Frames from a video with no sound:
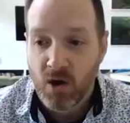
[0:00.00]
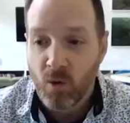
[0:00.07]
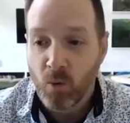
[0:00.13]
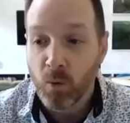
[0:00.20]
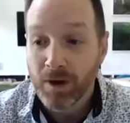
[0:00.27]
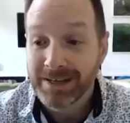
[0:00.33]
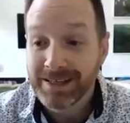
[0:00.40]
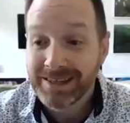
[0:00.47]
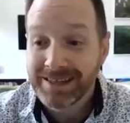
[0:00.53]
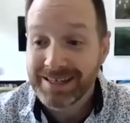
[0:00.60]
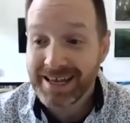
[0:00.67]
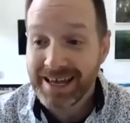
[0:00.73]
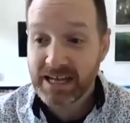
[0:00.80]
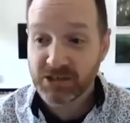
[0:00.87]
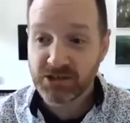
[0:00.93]
What did the
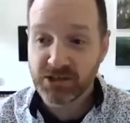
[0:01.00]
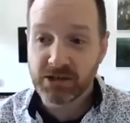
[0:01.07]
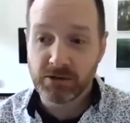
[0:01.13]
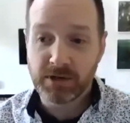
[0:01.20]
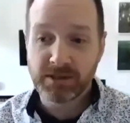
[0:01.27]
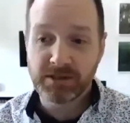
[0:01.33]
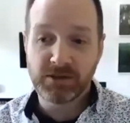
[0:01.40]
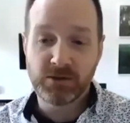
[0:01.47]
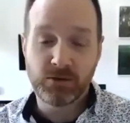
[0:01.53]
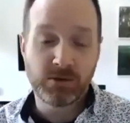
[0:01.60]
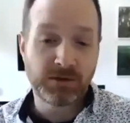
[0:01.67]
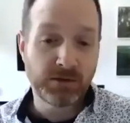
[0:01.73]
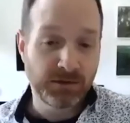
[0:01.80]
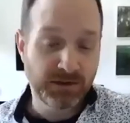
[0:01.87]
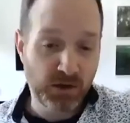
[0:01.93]
ancient Greeks do with
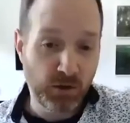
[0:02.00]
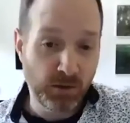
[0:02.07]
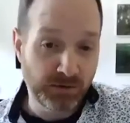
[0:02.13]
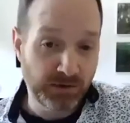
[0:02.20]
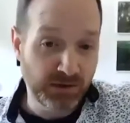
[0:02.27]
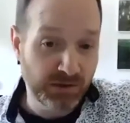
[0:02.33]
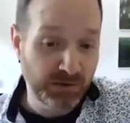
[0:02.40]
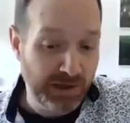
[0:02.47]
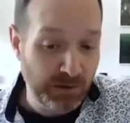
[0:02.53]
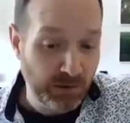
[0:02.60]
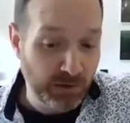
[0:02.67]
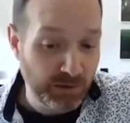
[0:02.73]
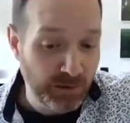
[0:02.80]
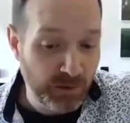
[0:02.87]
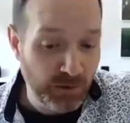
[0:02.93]
those sculptures when they
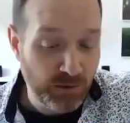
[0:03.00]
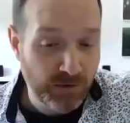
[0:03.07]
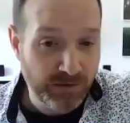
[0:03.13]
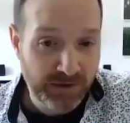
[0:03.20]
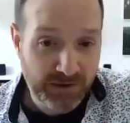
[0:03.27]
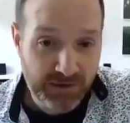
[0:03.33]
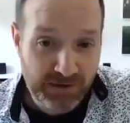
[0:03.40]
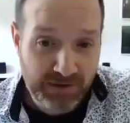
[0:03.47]
were removed?